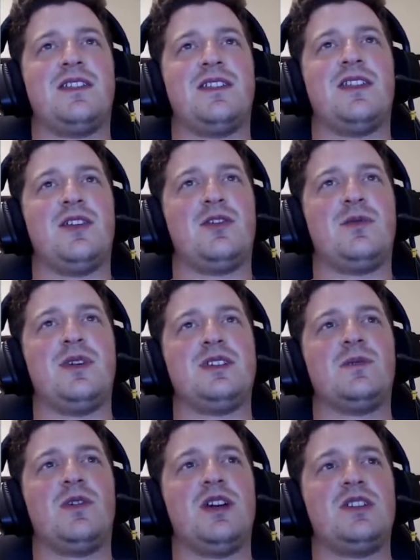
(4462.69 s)
there could be
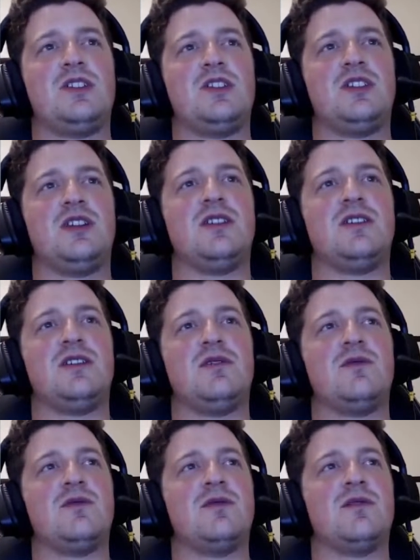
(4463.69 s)
some crazy shit that
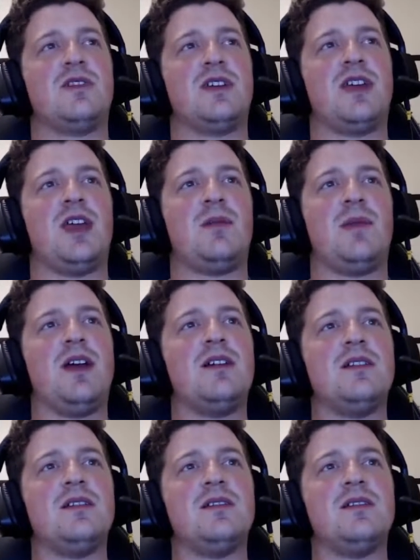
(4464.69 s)
came out.